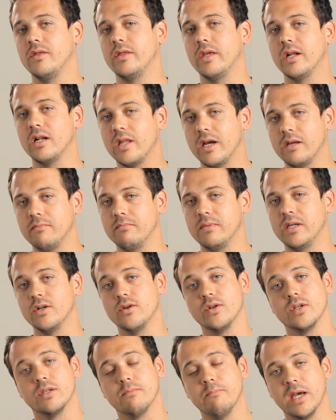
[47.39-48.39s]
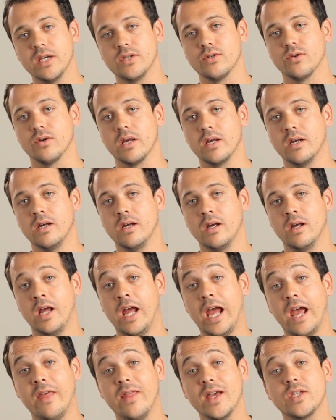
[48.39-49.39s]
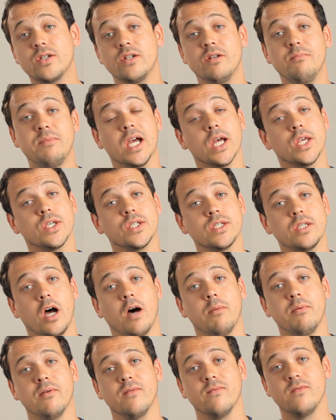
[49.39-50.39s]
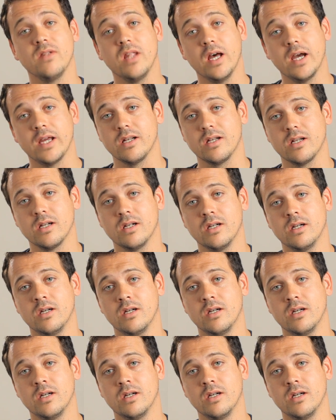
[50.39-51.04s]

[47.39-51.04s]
that a light meter is measuring, and that's going to be a stop of light.